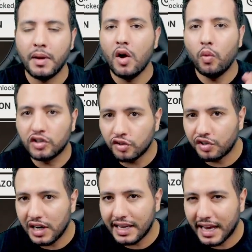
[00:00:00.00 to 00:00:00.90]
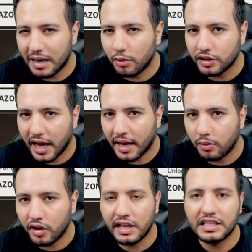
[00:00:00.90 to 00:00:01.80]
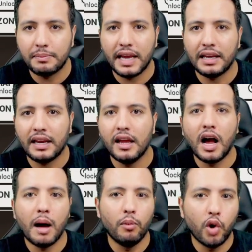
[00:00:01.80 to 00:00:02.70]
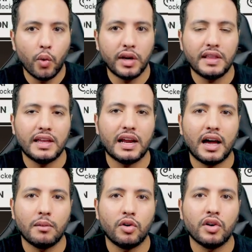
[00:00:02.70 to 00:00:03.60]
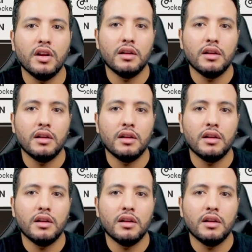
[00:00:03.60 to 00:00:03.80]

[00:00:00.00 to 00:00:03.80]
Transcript: We don't really care about armor, it's mainly I'm lowering their armor